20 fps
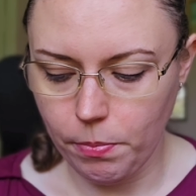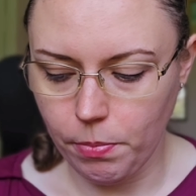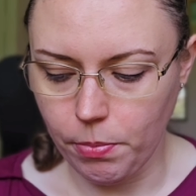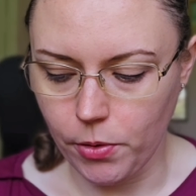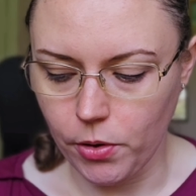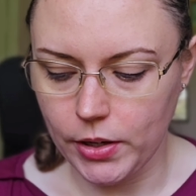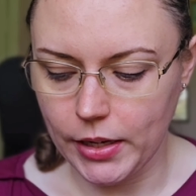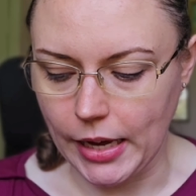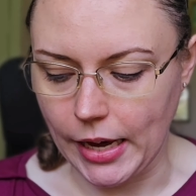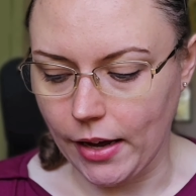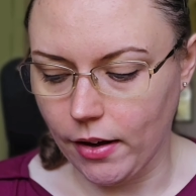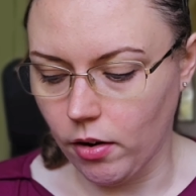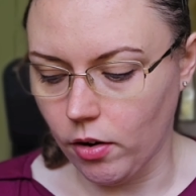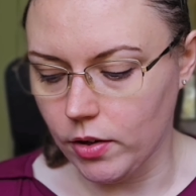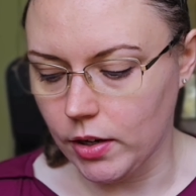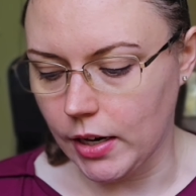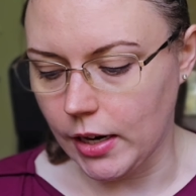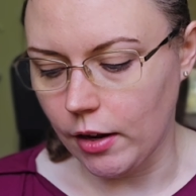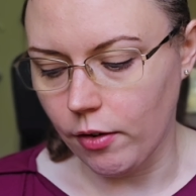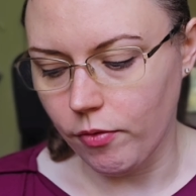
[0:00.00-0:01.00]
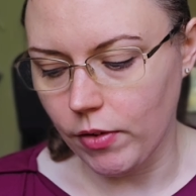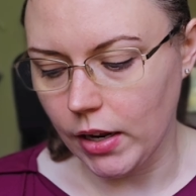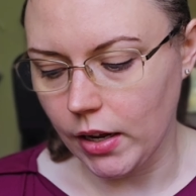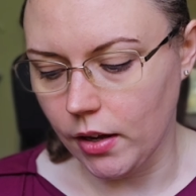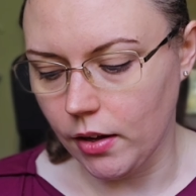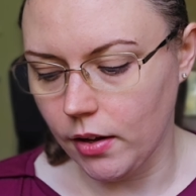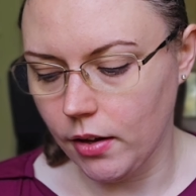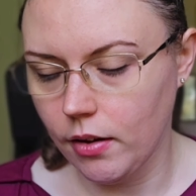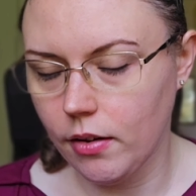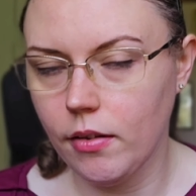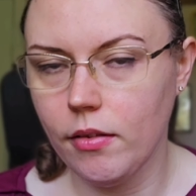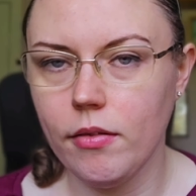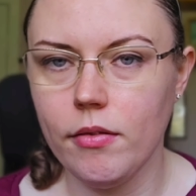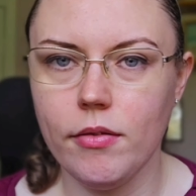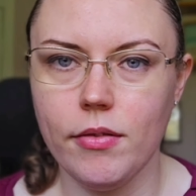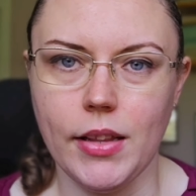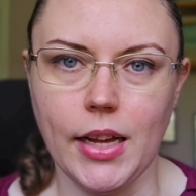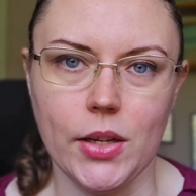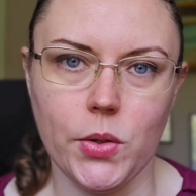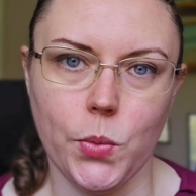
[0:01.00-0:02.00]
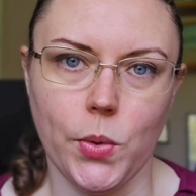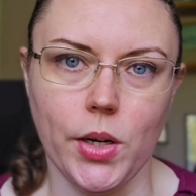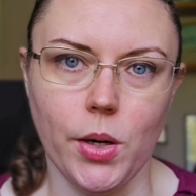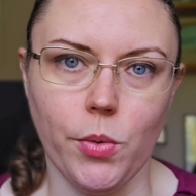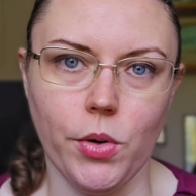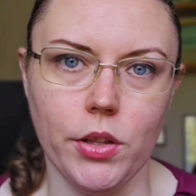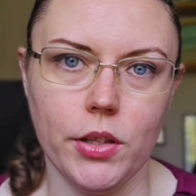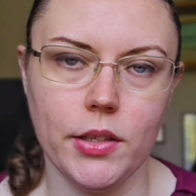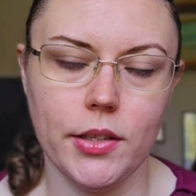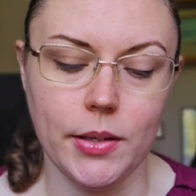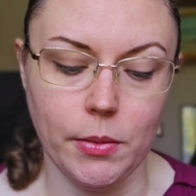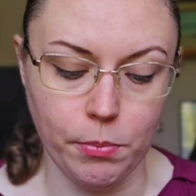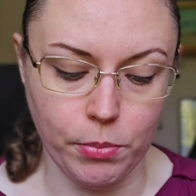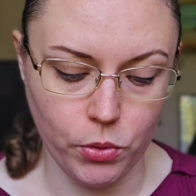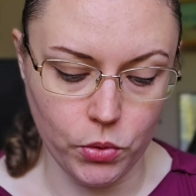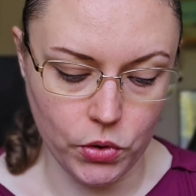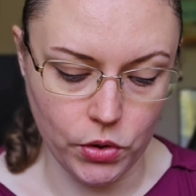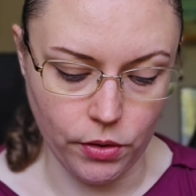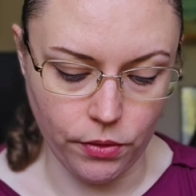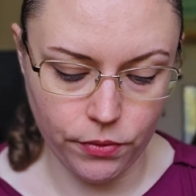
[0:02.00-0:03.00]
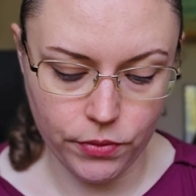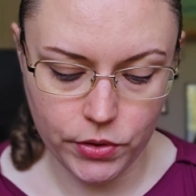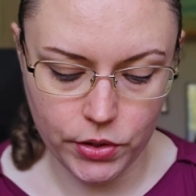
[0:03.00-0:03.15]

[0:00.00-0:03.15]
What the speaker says: But yeah, on an evening, that's when I want the simple stuff.